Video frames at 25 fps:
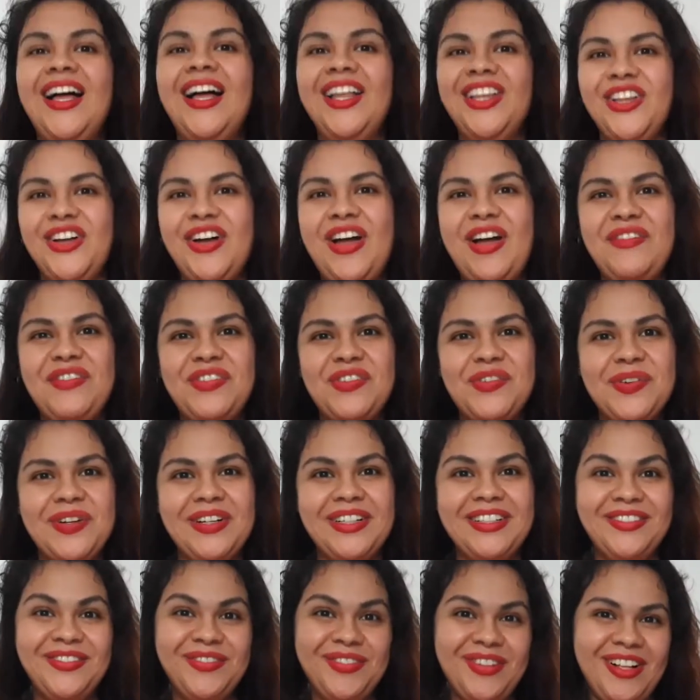Hello
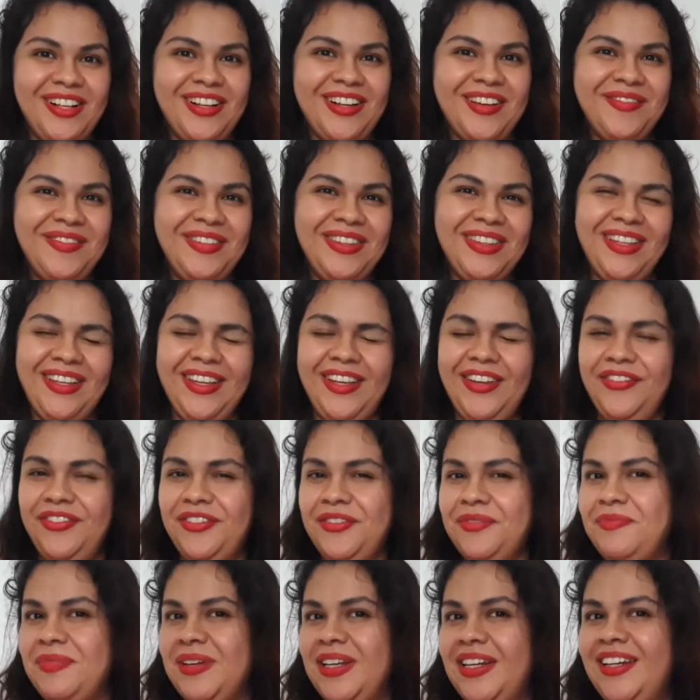everyone, welcome and thank you
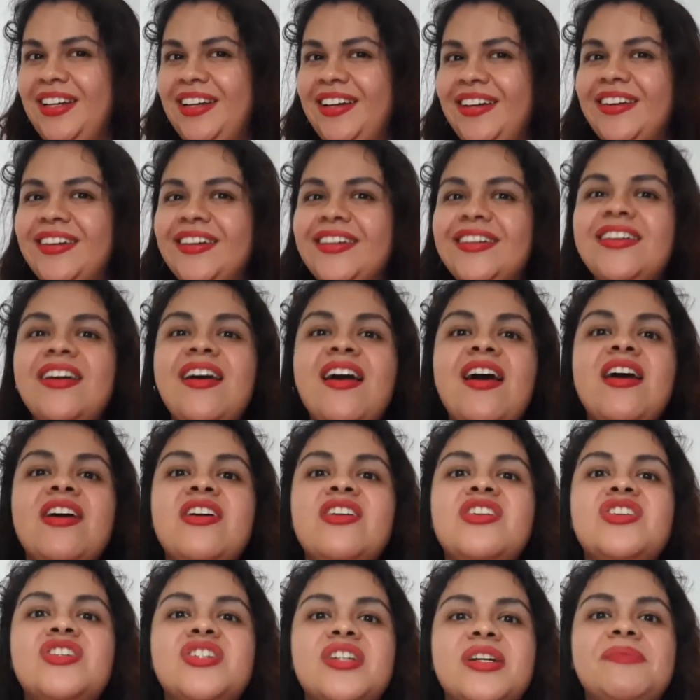for being here.
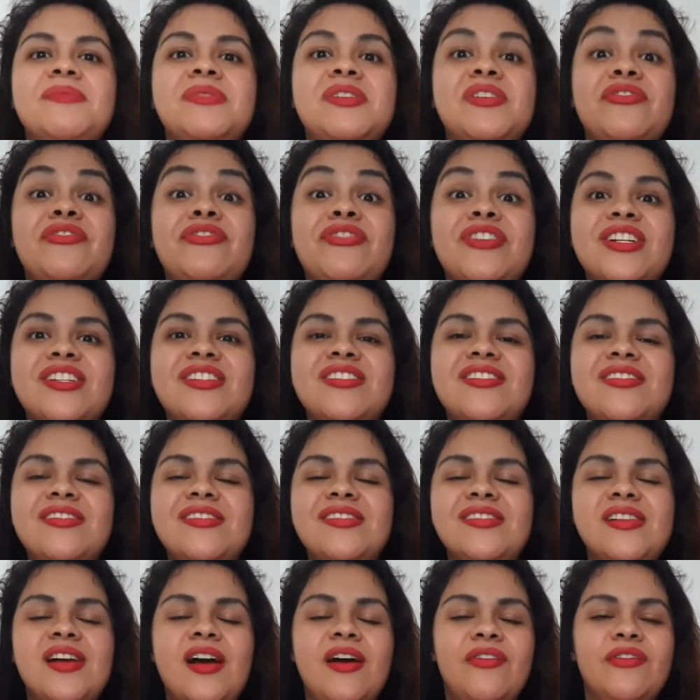Dreams of
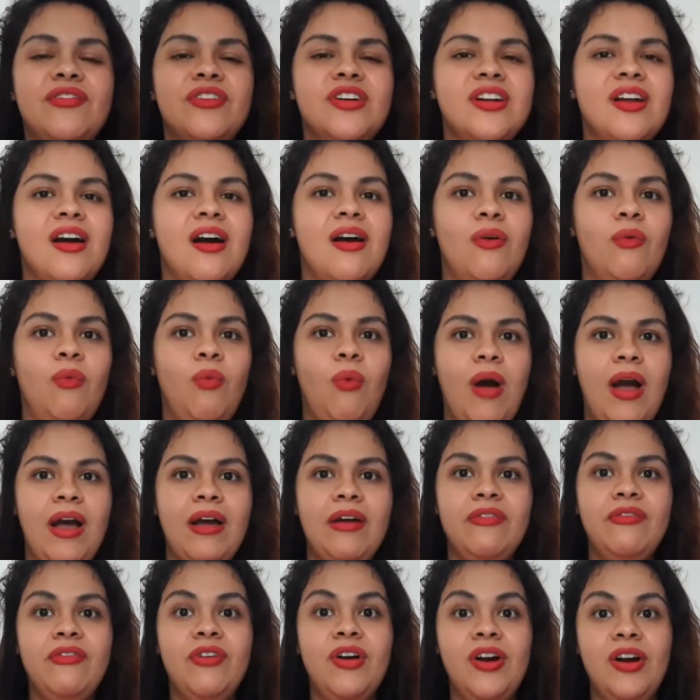fishes covered a
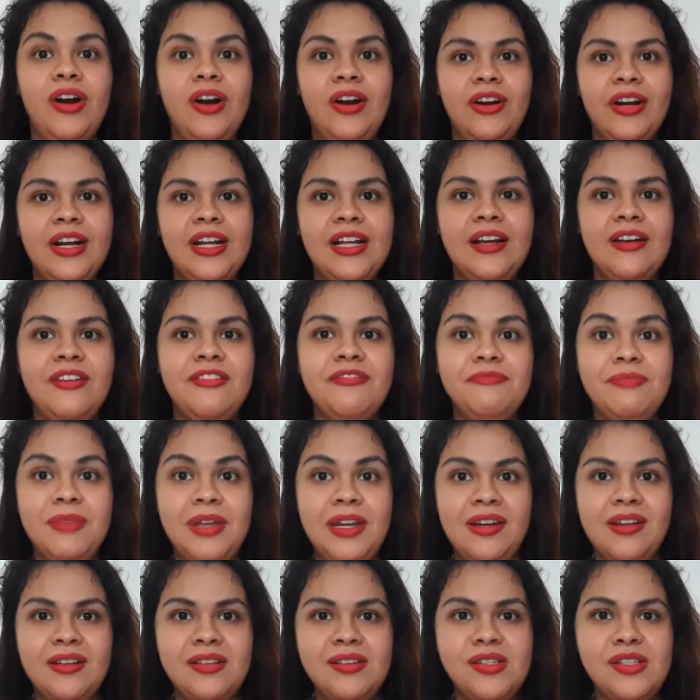wide variety of
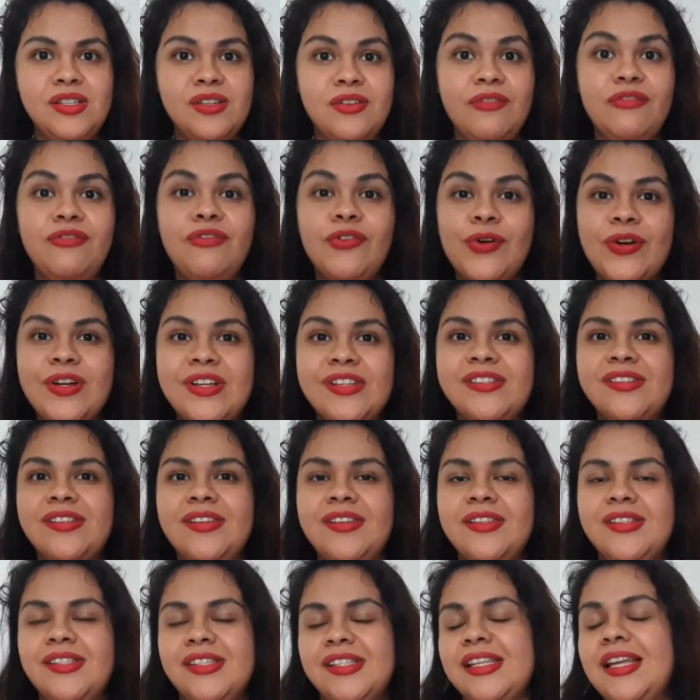meanings. For
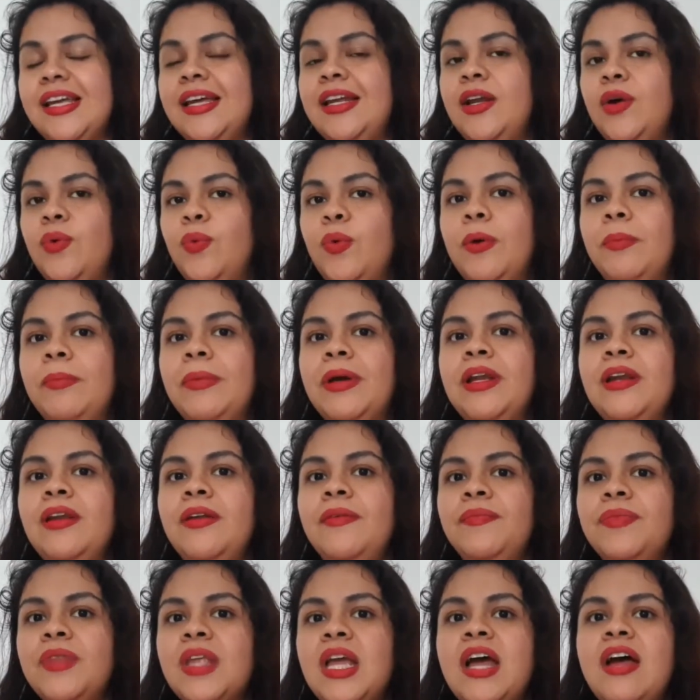instance, in a
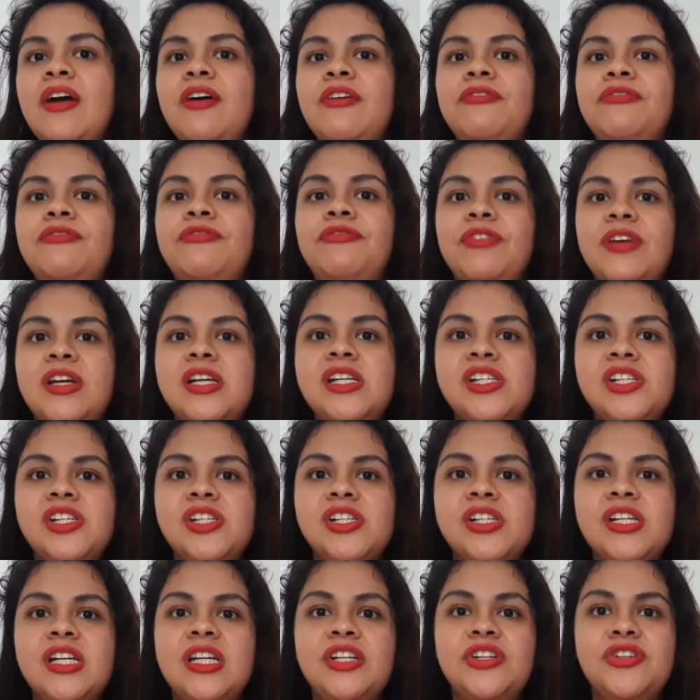woman,
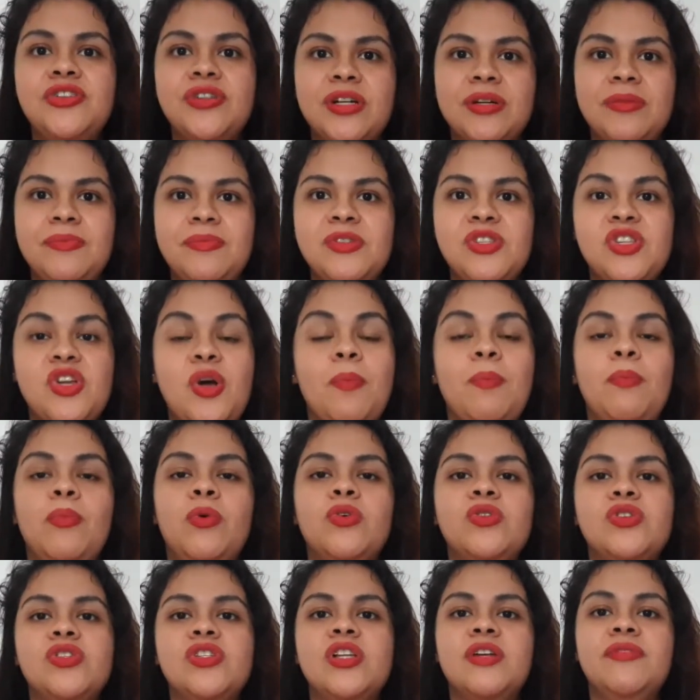fish in dreams
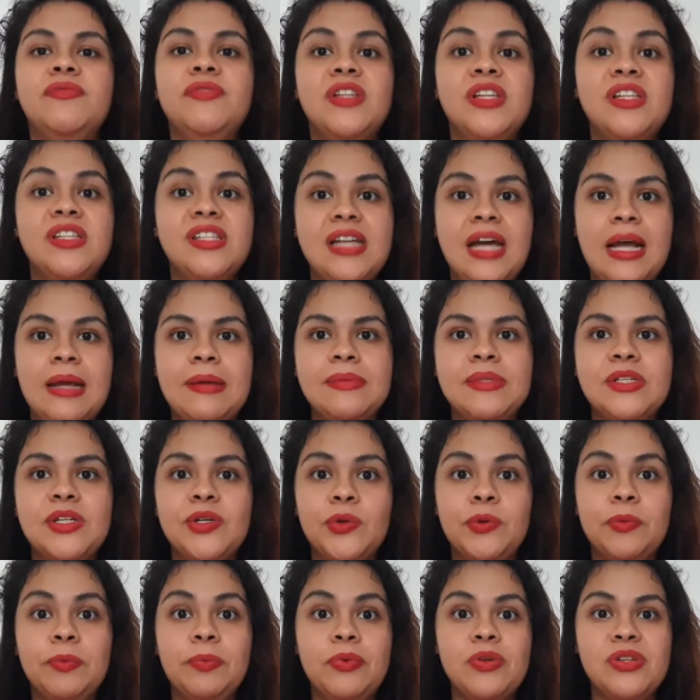most of the
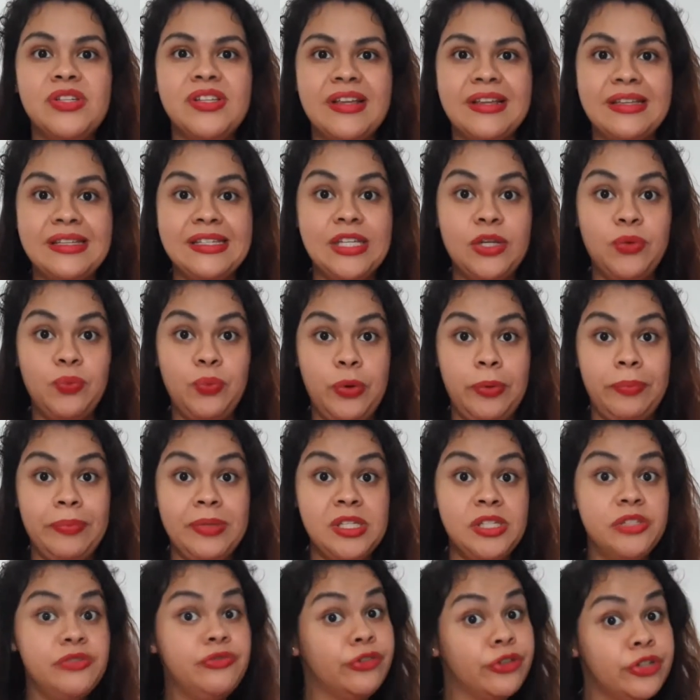times represents the
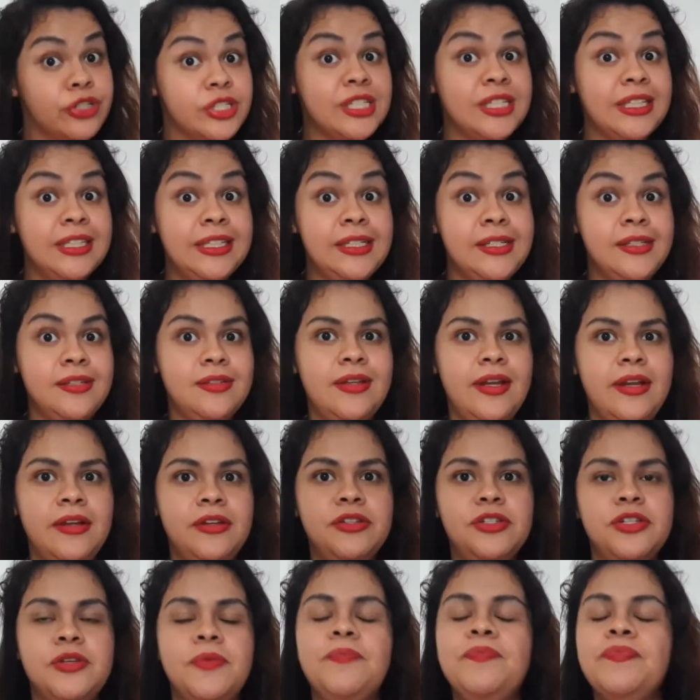woman's fertility
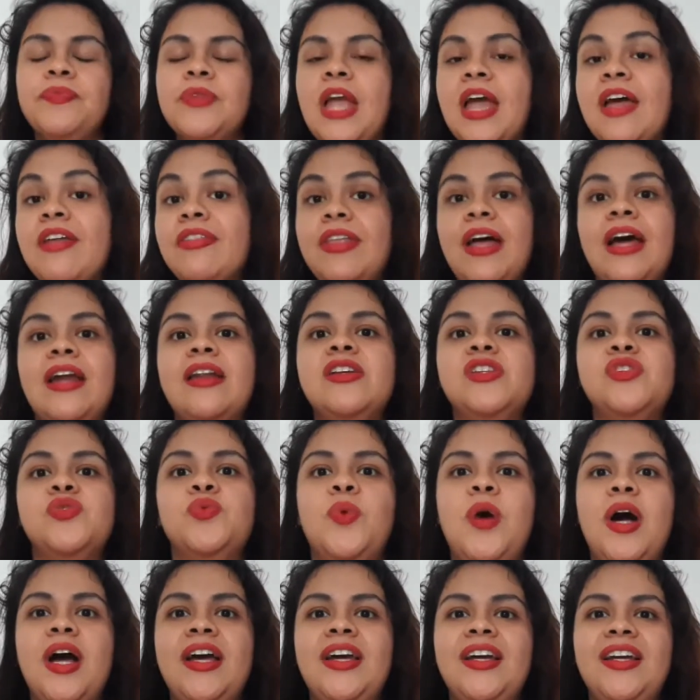stage. That is
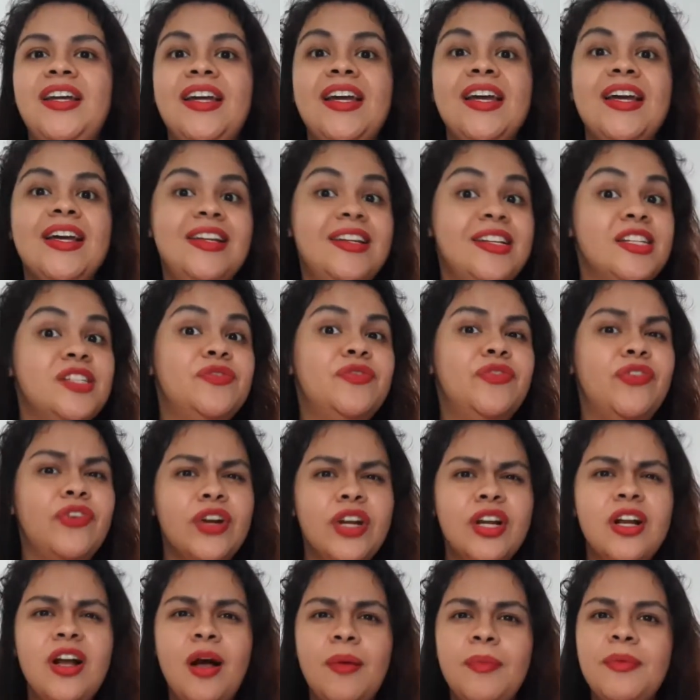why it is
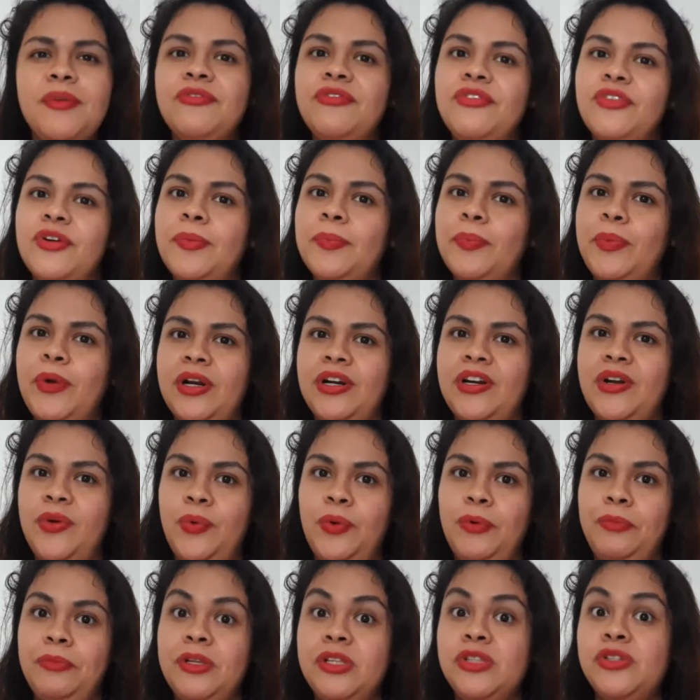very common for a
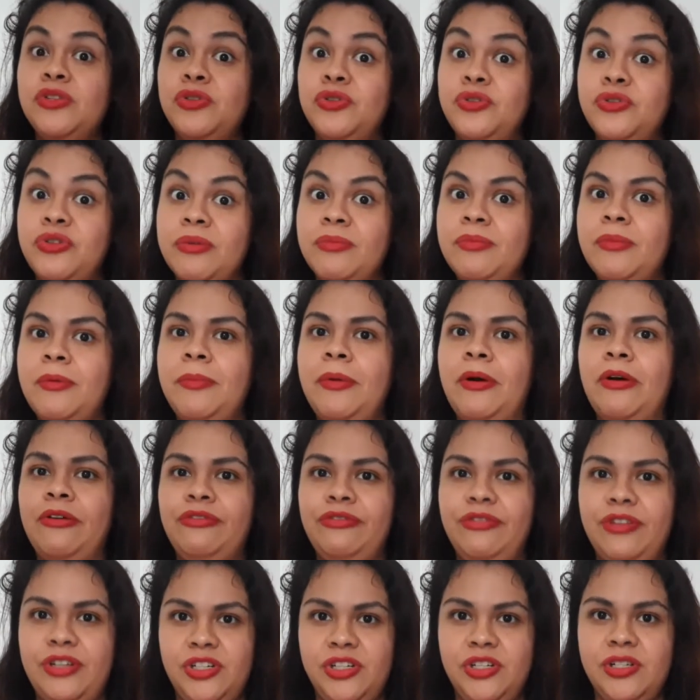pregnant woman to dream
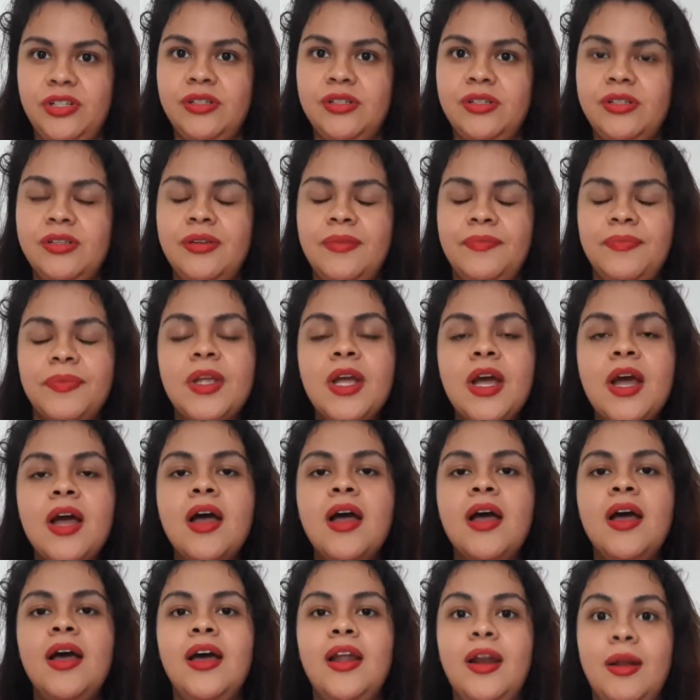about
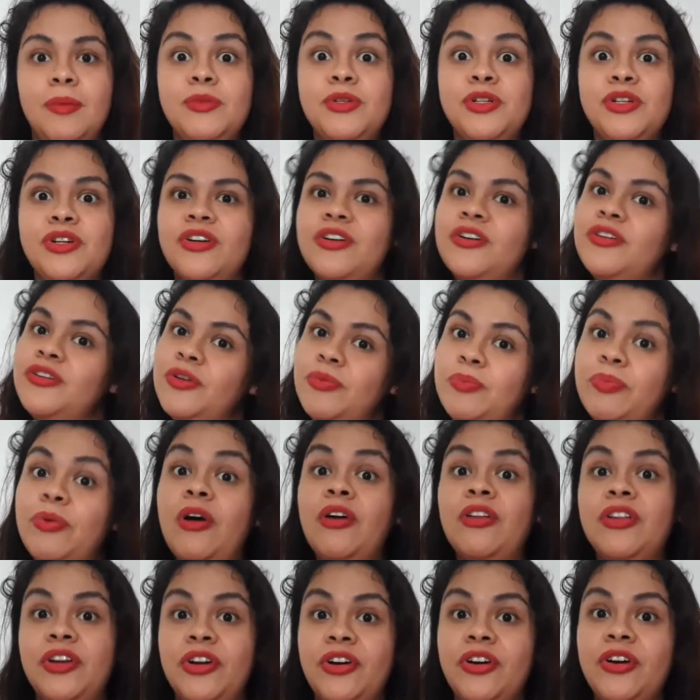fishes. And I'm sure you
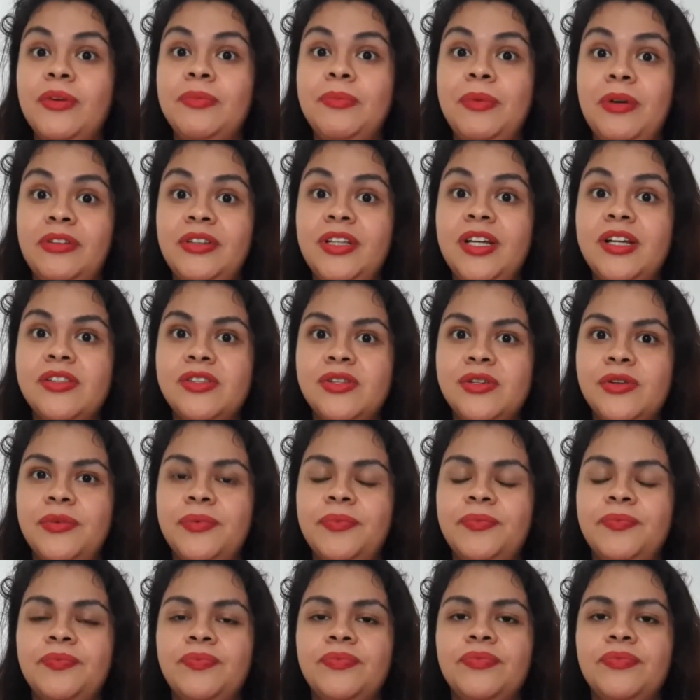probably heard about that too.